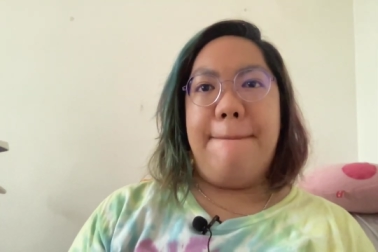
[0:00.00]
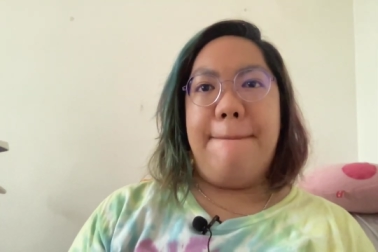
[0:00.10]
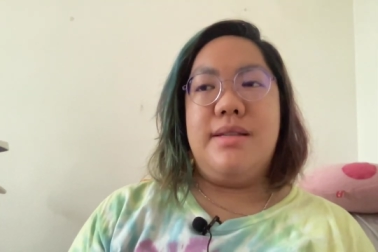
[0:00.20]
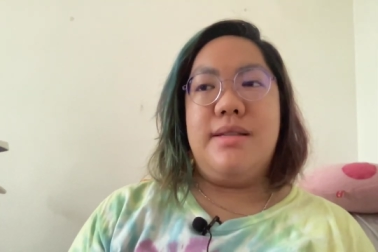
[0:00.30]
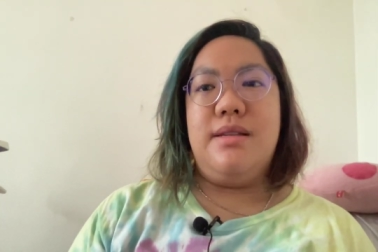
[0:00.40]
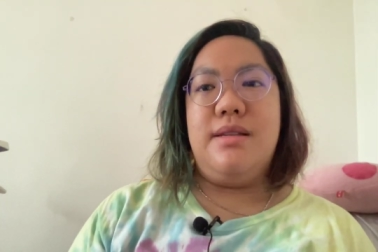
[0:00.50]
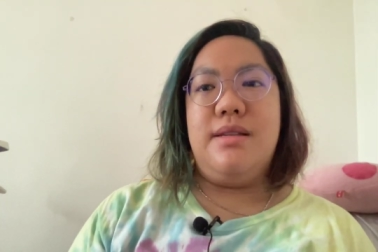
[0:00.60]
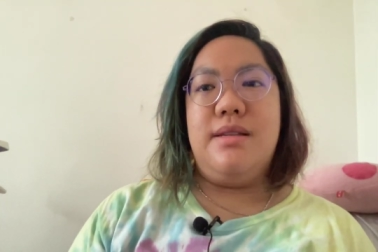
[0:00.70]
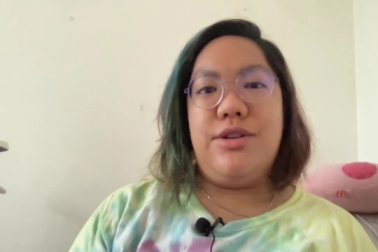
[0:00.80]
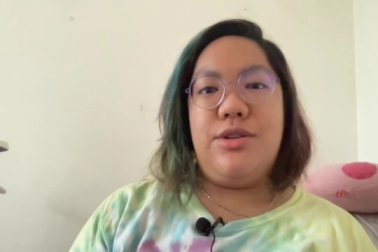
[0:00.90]
it's
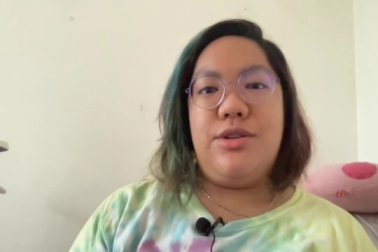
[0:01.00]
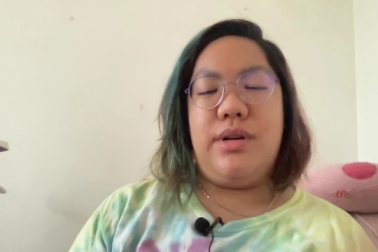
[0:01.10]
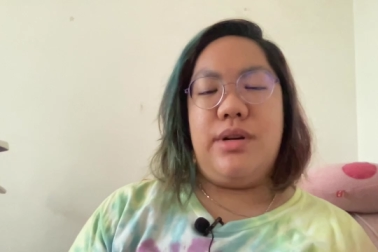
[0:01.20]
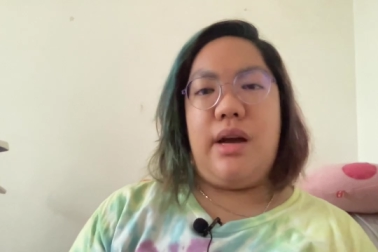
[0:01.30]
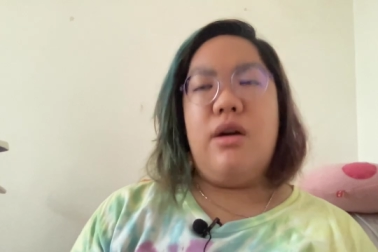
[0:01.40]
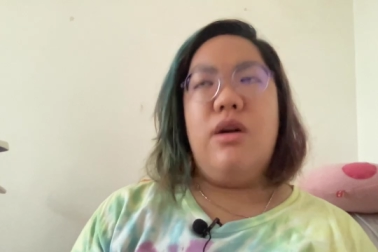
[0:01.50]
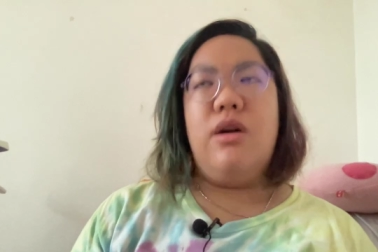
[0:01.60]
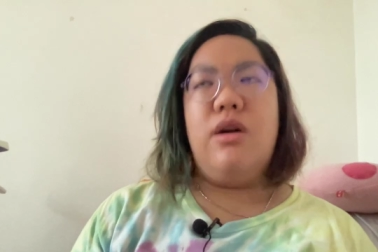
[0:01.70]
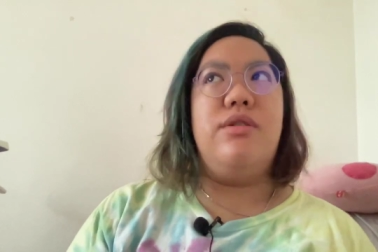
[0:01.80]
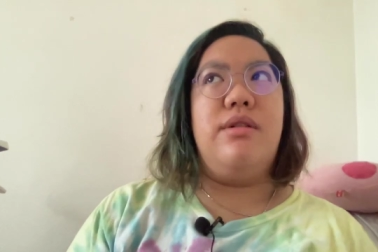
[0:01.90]
easier to connect
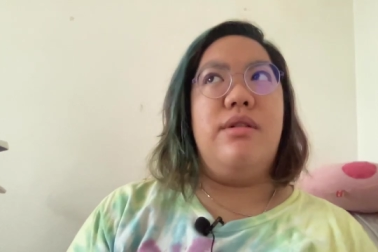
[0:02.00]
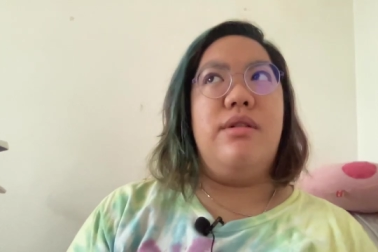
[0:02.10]
the